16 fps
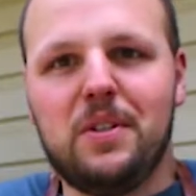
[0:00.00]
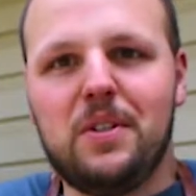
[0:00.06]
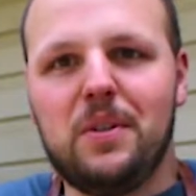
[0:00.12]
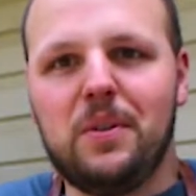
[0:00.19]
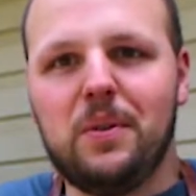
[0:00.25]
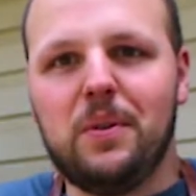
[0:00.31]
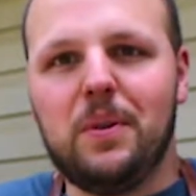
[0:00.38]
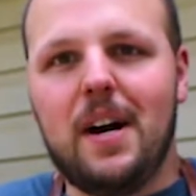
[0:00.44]

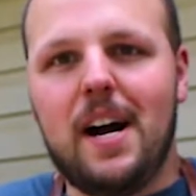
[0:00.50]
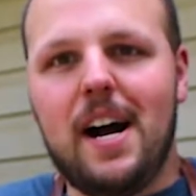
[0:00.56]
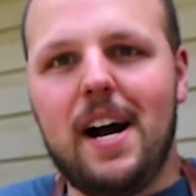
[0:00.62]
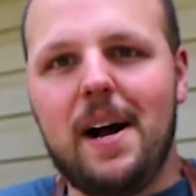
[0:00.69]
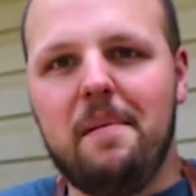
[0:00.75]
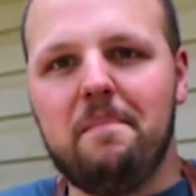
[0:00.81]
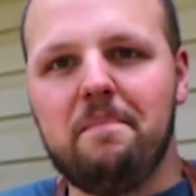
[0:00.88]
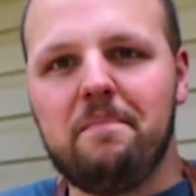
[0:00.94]
to
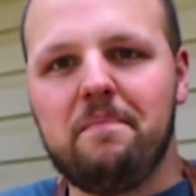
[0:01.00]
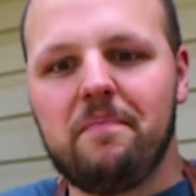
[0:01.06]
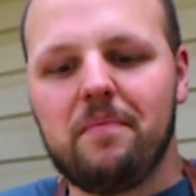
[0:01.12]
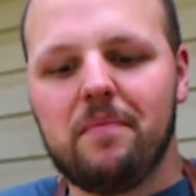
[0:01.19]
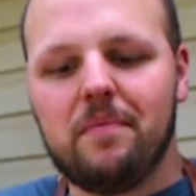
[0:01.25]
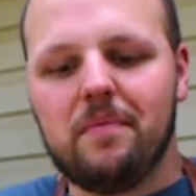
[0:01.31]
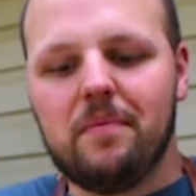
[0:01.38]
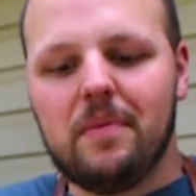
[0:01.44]

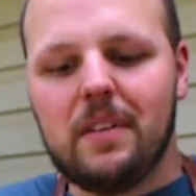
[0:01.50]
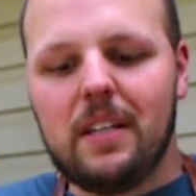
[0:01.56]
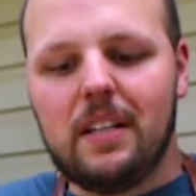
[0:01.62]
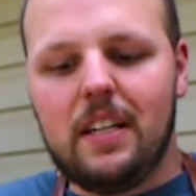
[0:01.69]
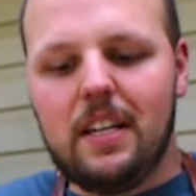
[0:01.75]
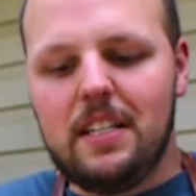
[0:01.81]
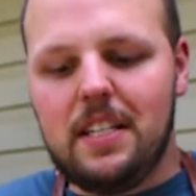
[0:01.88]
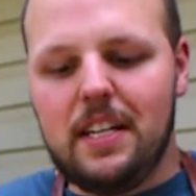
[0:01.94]

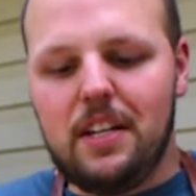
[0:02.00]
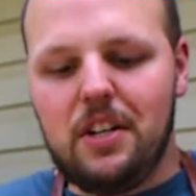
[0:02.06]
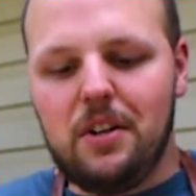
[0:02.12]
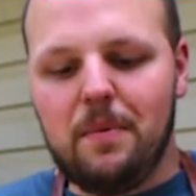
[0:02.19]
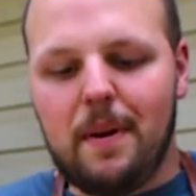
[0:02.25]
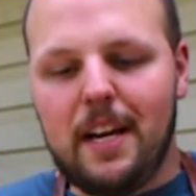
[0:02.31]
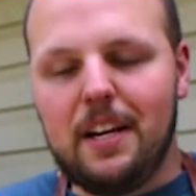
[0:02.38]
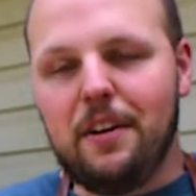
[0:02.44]

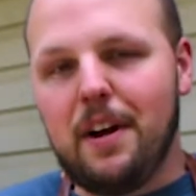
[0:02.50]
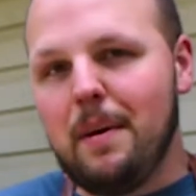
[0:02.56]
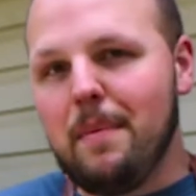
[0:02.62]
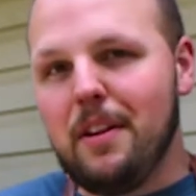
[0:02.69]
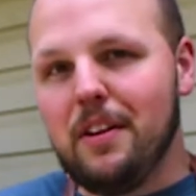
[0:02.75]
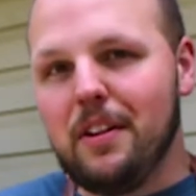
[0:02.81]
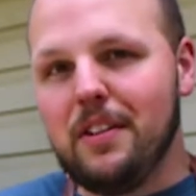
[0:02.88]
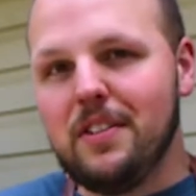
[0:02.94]
continue my
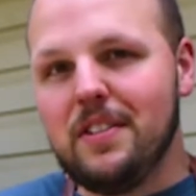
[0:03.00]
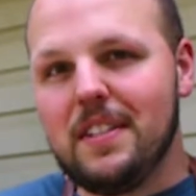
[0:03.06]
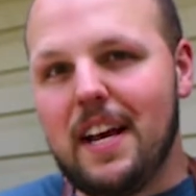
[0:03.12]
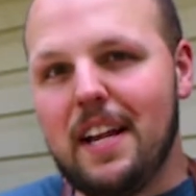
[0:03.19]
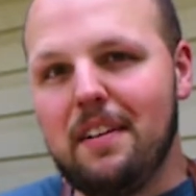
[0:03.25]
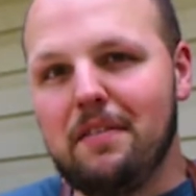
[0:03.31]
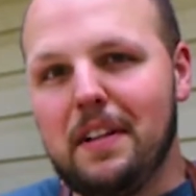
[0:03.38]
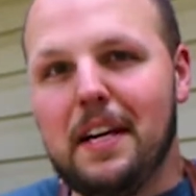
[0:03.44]
grandmother's
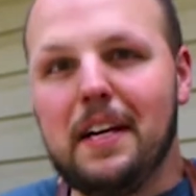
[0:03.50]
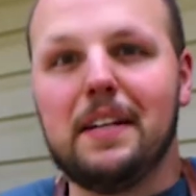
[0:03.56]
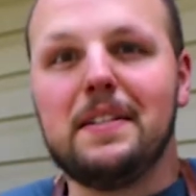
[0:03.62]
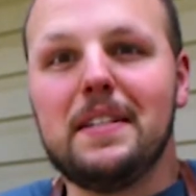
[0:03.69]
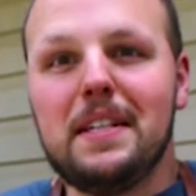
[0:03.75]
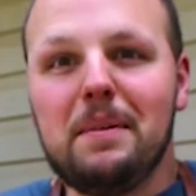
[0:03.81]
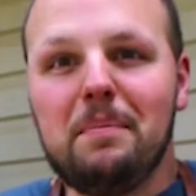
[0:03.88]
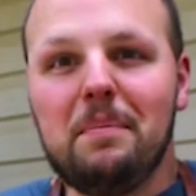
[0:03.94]
kind of
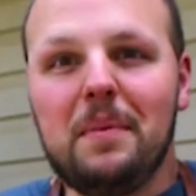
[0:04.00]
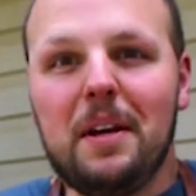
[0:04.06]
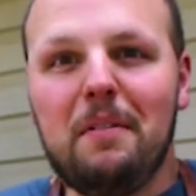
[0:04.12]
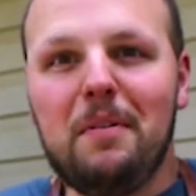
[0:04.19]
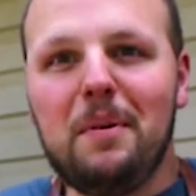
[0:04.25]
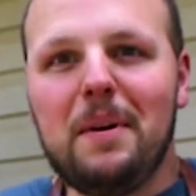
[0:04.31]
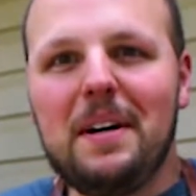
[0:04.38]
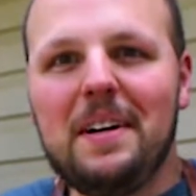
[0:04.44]
legacy,
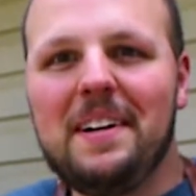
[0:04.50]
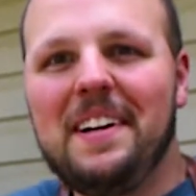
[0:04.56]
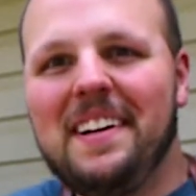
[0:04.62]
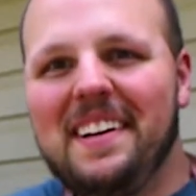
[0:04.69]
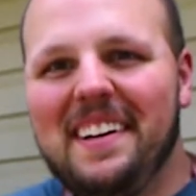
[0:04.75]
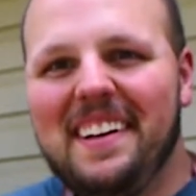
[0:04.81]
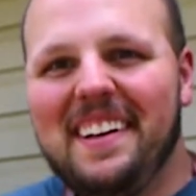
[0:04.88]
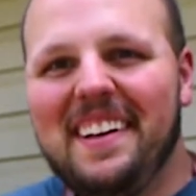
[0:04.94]
if you will,
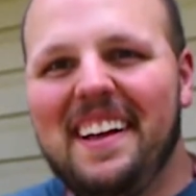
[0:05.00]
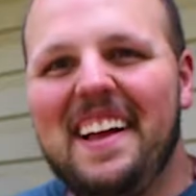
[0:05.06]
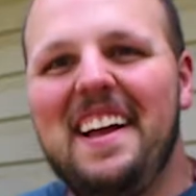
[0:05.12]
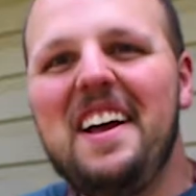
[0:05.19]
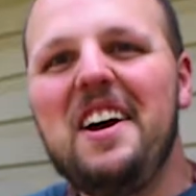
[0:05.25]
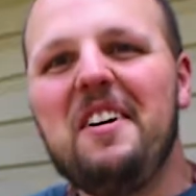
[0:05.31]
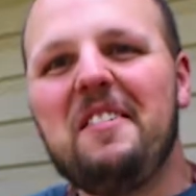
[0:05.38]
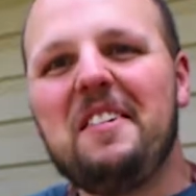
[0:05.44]

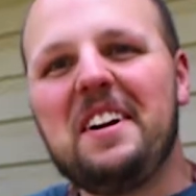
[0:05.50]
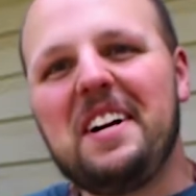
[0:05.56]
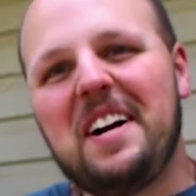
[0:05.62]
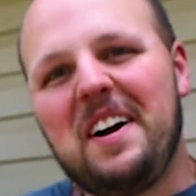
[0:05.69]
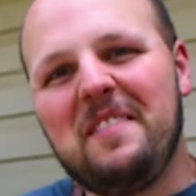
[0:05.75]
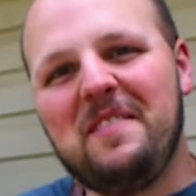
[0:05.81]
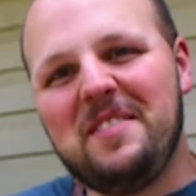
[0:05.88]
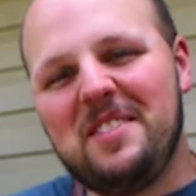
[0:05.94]
when it
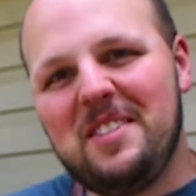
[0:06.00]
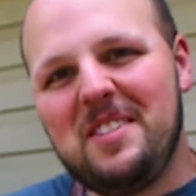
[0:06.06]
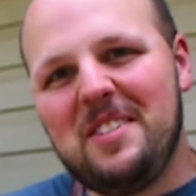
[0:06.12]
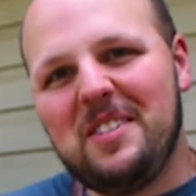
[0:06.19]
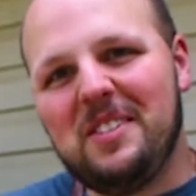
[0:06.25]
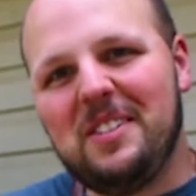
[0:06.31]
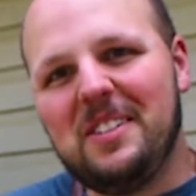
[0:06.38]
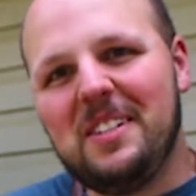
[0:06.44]
comes
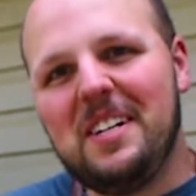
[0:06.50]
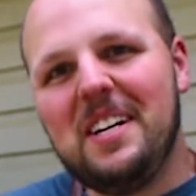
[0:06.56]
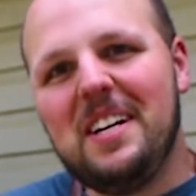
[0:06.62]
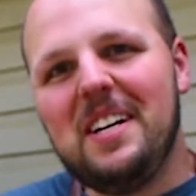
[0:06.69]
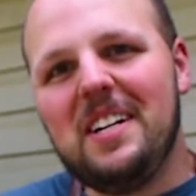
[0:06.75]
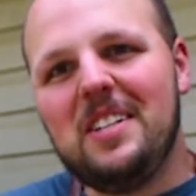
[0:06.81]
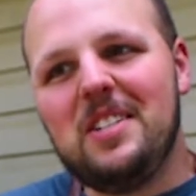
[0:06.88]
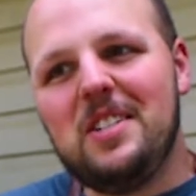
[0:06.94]
to
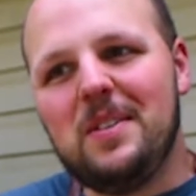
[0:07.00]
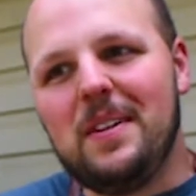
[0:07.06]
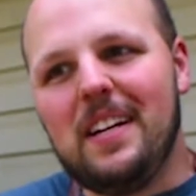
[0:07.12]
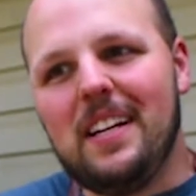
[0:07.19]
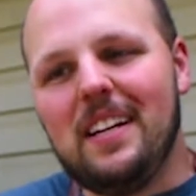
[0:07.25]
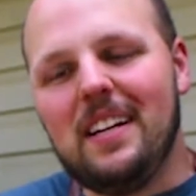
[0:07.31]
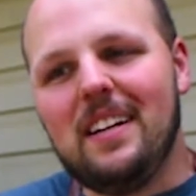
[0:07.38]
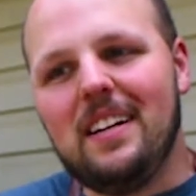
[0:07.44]

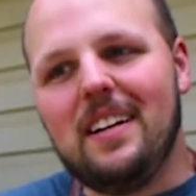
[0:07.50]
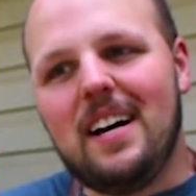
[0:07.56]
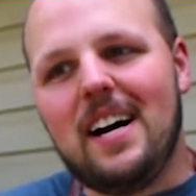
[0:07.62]
doing